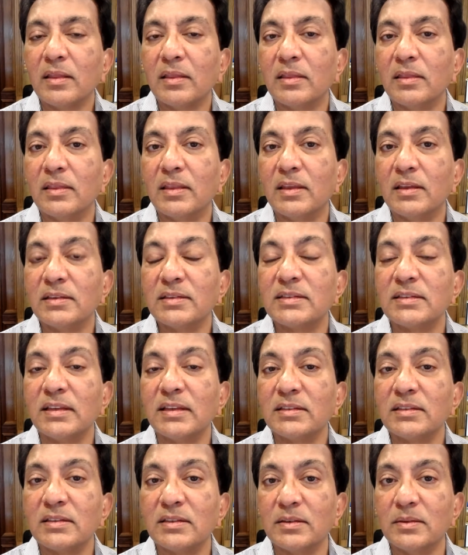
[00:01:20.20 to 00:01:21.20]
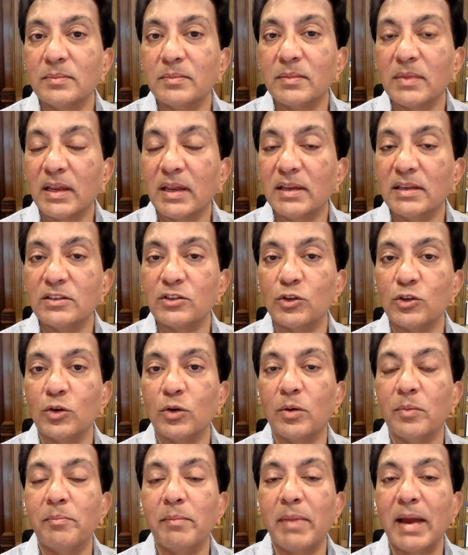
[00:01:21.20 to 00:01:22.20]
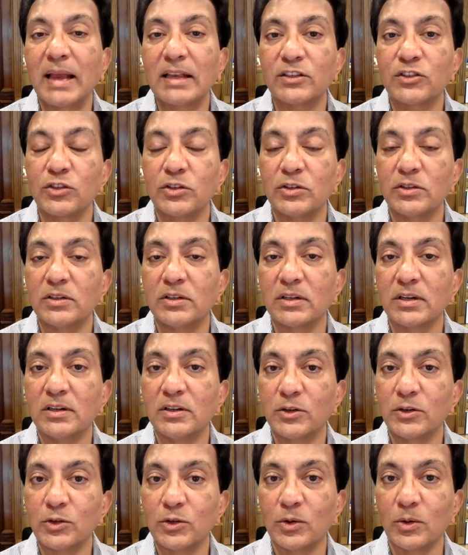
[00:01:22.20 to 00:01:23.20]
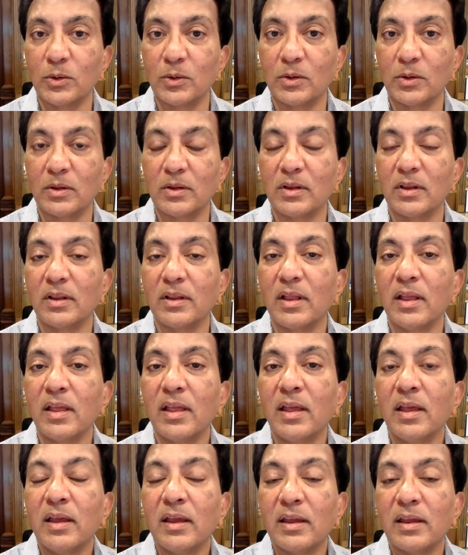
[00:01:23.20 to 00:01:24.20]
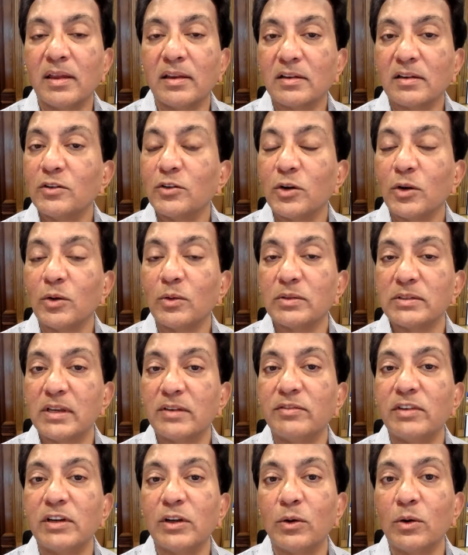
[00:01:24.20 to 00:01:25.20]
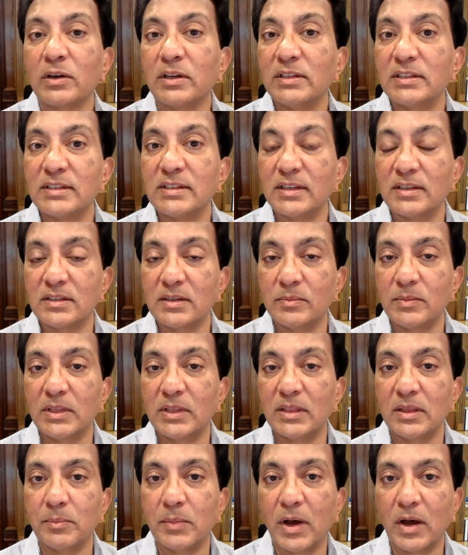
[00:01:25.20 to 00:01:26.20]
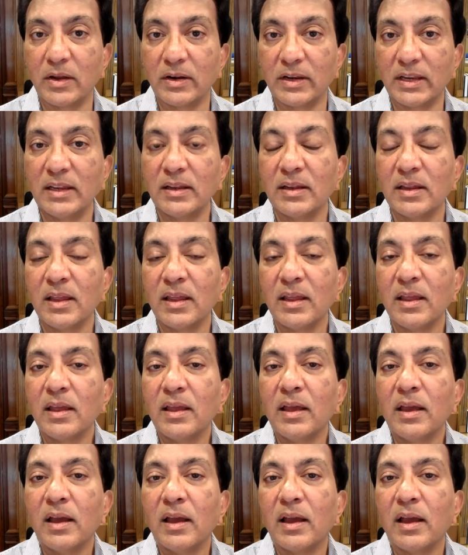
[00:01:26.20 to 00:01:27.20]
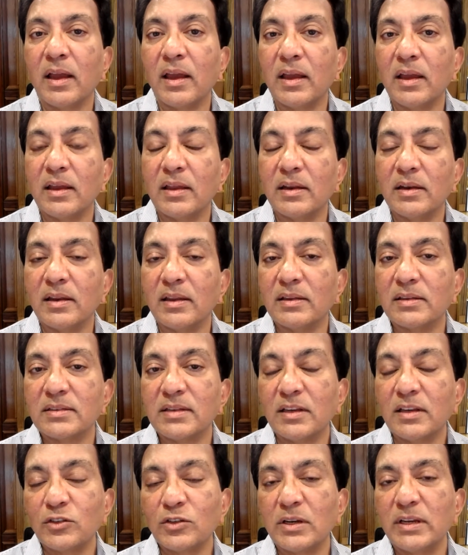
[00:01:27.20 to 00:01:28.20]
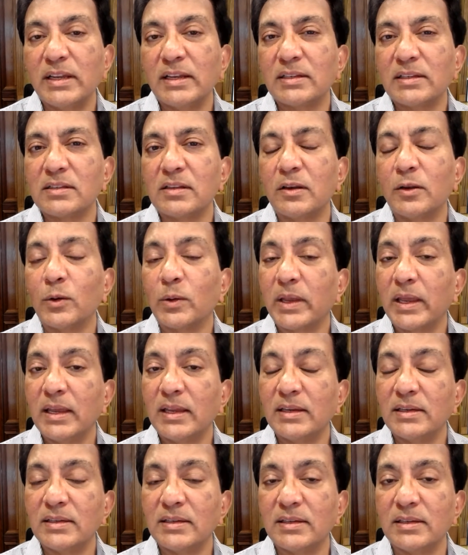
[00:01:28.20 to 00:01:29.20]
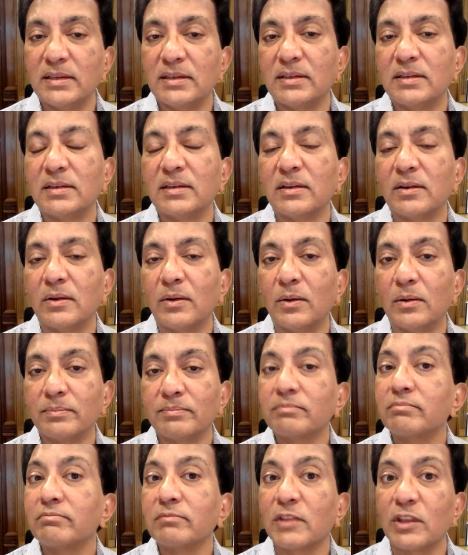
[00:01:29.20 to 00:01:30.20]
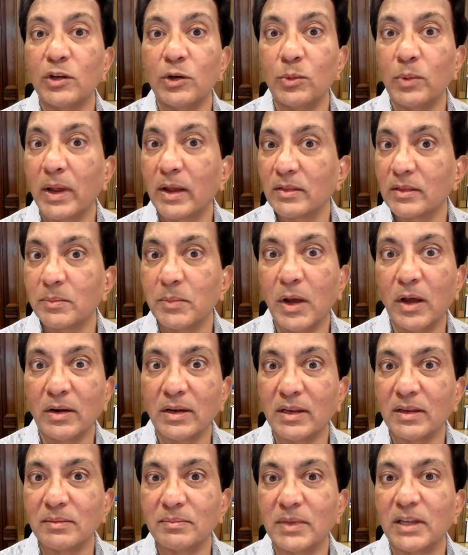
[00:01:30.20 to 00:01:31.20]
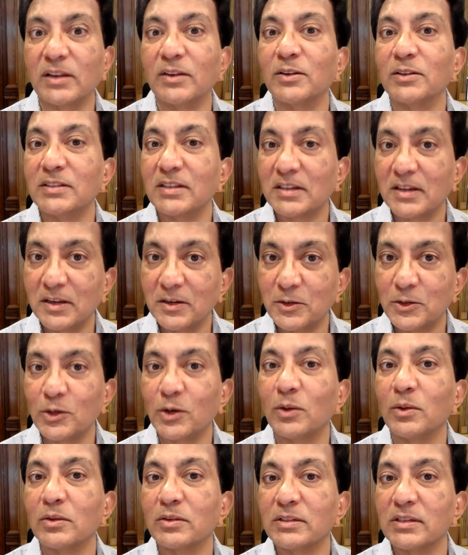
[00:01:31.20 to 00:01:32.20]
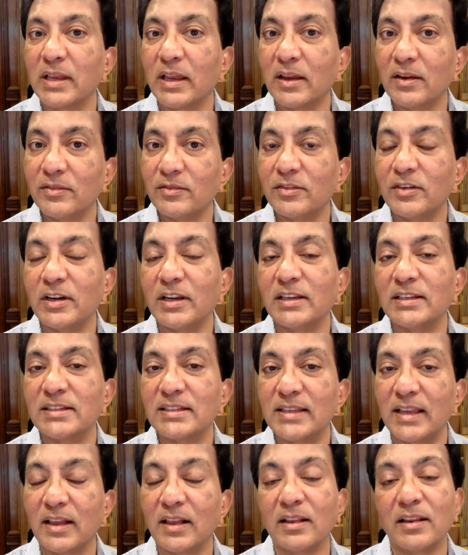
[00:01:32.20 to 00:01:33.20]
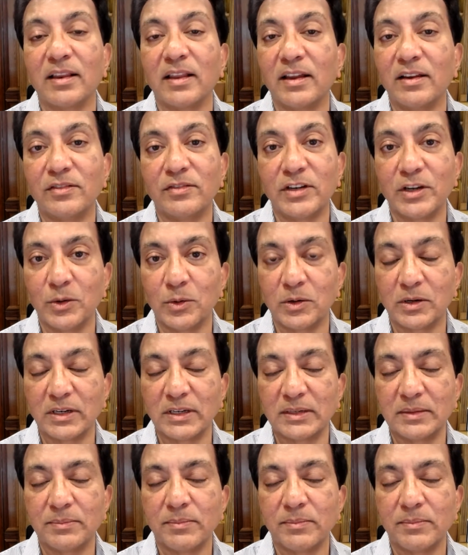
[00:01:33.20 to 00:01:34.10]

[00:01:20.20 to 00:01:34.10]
This system is your master control. It controls every organ system in the body, and essentially it's located throughout the body because it controls every cell, every organ.